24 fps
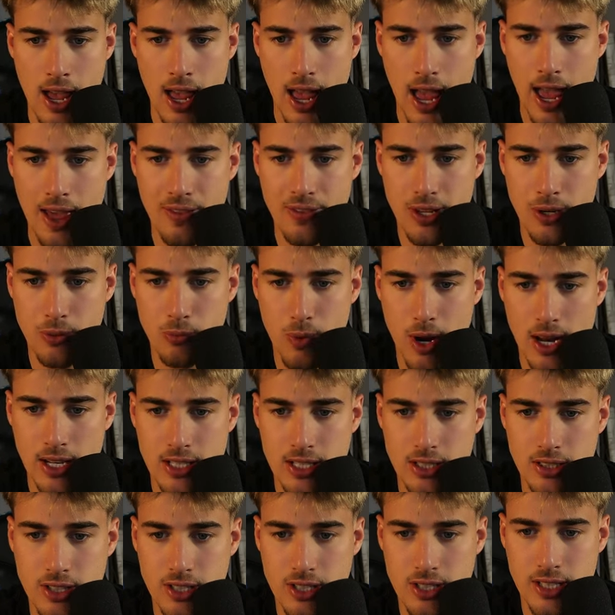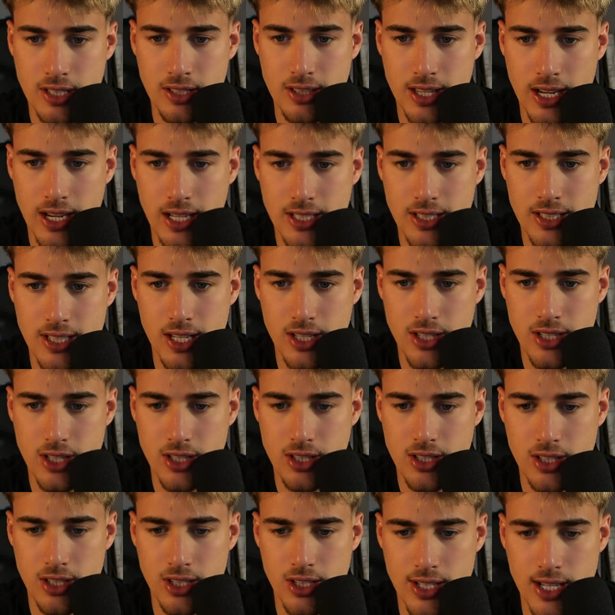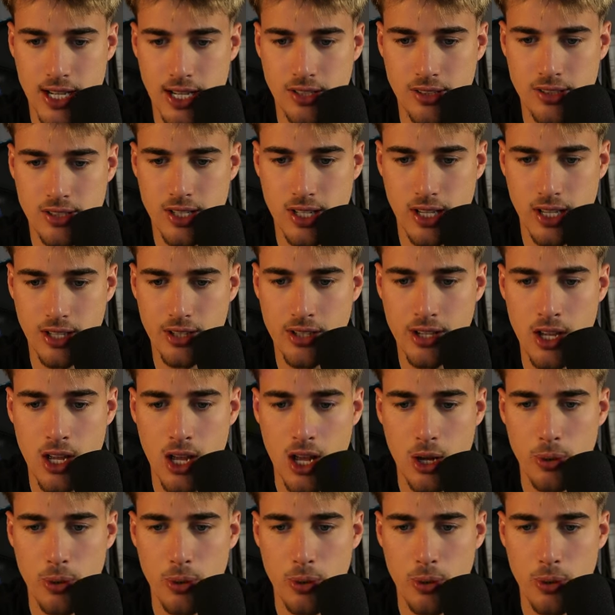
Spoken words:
and then waiting to see that extension to the downside.